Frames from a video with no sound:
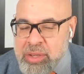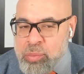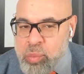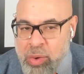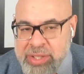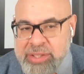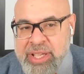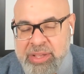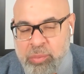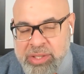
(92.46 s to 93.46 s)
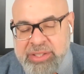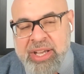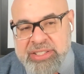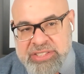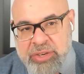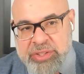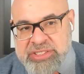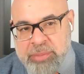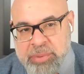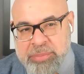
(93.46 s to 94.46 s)
what dietary
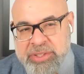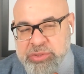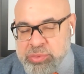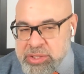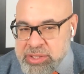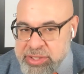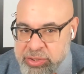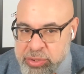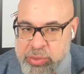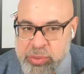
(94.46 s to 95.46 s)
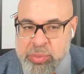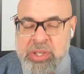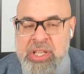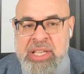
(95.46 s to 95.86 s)
supplements really do.